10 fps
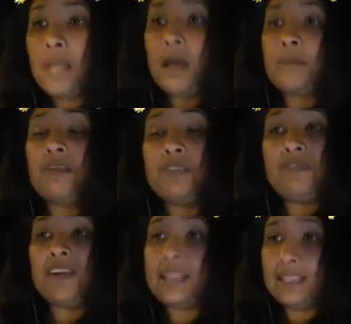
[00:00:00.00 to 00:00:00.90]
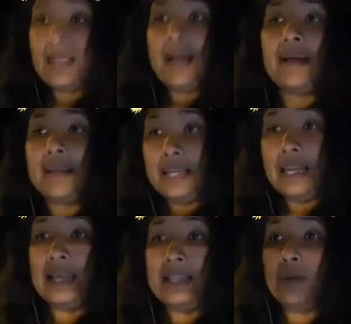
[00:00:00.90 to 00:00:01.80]
Even if I didn't hire
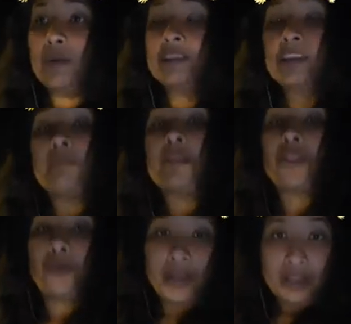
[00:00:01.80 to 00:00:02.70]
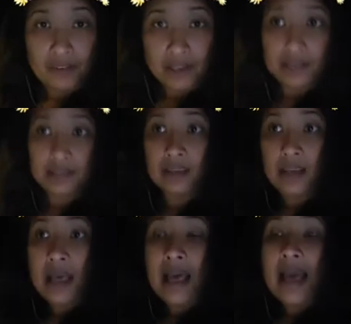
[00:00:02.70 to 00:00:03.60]
Elaine, it was going to be 3 of us.
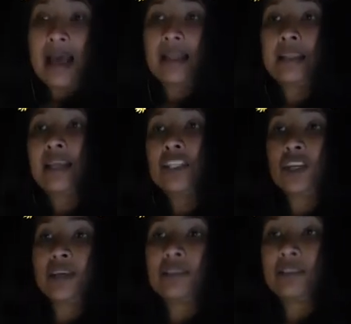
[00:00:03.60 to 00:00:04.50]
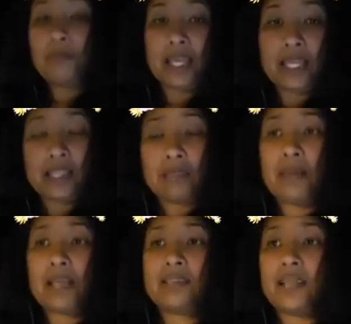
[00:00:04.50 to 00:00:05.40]
And it just, to me, didn't
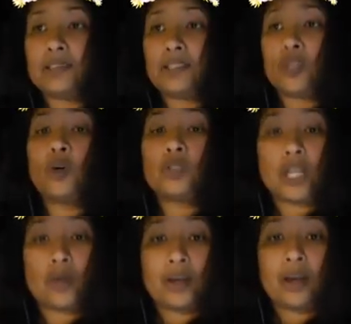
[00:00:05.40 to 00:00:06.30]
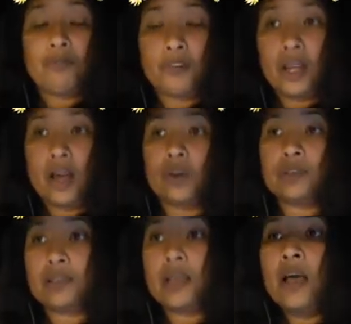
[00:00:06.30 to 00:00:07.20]
make sense to go to a recovery
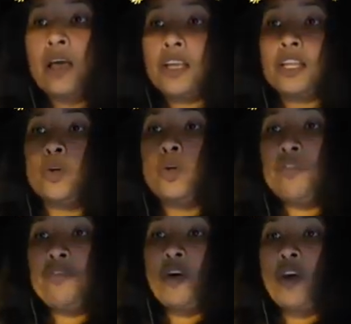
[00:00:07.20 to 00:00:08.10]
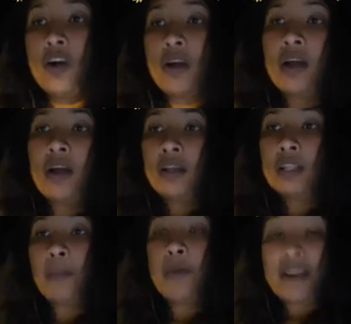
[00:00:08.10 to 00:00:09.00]
house, you know, for
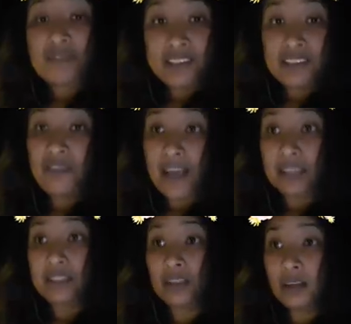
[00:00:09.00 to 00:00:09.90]
the privacy factor.